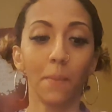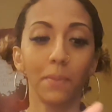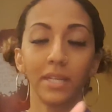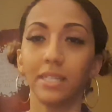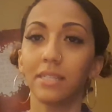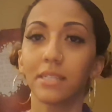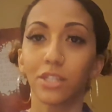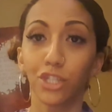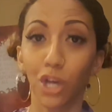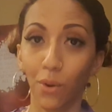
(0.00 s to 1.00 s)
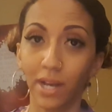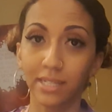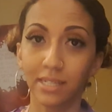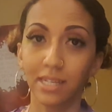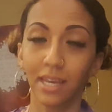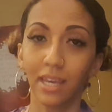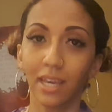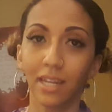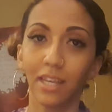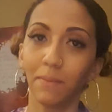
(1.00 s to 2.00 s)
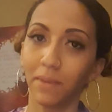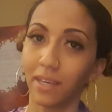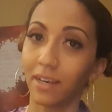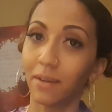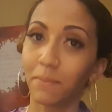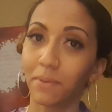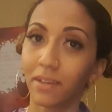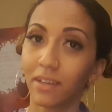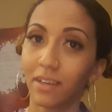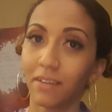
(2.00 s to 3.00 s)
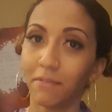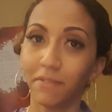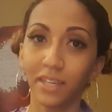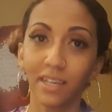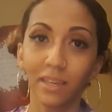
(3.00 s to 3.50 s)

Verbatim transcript: please don't hesitate and hit me up via